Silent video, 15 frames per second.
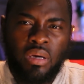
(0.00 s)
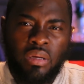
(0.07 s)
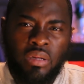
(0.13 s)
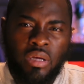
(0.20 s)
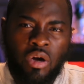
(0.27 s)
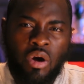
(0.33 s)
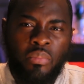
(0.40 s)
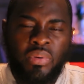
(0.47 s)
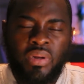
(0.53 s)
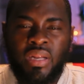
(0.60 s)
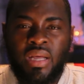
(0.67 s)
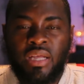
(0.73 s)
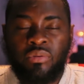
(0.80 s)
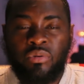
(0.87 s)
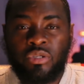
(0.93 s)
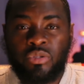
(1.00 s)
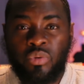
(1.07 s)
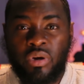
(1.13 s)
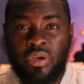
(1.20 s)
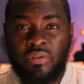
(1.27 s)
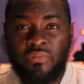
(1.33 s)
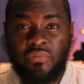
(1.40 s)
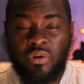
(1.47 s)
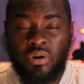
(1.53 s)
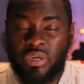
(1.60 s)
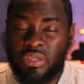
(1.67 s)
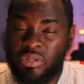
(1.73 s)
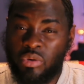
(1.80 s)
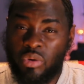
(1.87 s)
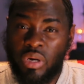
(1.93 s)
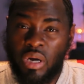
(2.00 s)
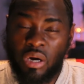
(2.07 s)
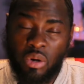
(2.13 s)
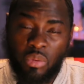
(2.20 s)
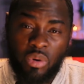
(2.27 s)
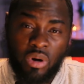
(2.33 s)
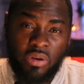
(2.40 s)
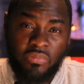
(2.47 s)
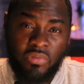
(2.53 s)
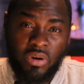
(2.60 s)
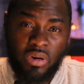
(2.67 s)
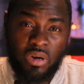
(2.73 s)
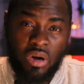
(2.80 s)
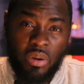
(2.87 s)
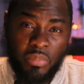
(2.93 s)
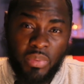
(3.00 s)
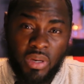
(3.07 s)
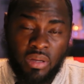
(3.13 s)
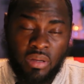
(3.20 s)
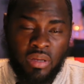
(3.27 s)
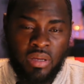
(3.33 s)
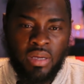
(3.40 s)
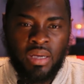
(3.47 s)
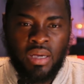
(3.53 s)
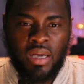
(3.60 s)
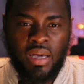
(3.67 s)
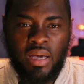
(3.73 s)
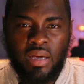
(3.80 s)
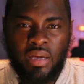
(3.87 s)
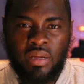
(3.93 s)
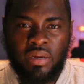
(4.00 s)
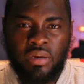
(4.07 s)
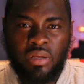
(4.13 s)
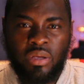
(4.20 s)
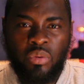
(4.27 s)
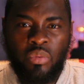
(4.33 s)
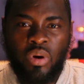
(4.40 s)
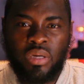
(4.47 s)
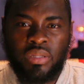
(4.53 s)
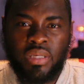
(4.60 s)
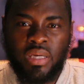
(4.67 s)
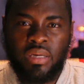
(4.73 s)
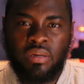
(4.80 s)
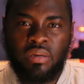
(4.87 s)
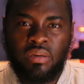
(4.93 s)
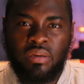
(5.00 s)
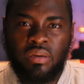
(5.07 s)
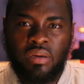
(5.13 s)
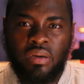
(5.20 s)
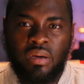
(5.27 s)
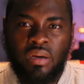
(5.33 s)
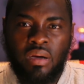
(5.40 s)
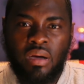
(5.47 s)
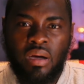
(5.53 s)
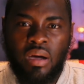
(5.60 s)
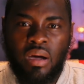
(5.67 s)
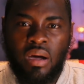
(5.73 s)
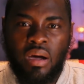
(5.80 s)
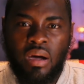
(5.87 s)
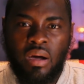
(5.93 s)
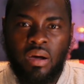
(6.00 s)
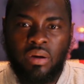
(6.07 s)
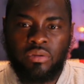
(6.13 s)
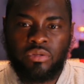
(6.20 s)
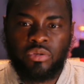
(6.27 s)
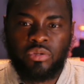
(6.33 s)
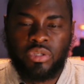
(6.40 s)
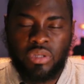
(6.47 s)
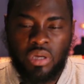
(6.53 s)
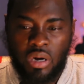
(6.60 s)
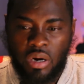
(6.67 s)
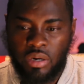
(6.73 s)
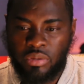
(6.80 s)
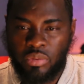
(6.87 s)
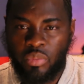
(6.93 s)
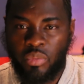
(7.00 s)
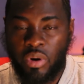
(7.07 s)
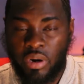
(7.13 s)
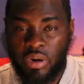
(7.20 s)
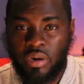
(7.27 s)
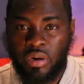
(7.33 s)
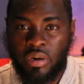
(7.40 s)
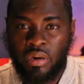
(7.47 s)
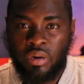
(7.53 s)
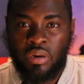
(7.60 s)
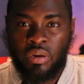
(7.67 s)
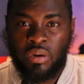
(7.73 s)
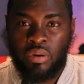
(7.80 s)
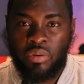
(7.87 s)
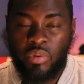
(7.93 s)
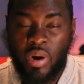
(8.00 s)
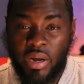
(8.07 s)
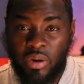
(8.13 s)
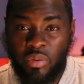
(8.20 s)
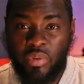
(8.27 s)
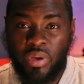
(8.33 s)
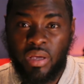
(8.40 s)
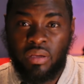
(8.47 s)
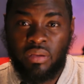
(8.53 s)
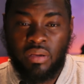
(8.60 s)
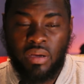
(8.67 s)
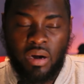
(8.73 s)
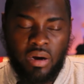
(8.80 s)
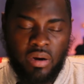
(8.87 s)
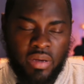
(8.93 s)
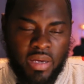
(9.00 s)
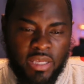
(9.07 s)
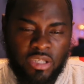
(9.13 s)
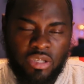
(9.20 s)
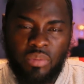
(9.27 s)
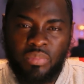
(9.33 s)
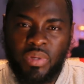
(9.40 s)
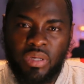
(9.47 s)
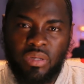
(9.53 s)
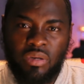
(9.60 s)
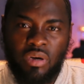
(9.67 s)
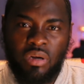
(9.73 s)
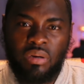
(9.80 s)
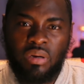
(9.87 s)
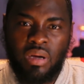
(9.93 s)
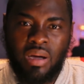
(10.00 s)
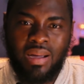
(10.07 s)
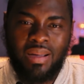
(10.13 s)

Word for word: the company that he was working for is no longer working for the company and he wanted to start work right away or get something done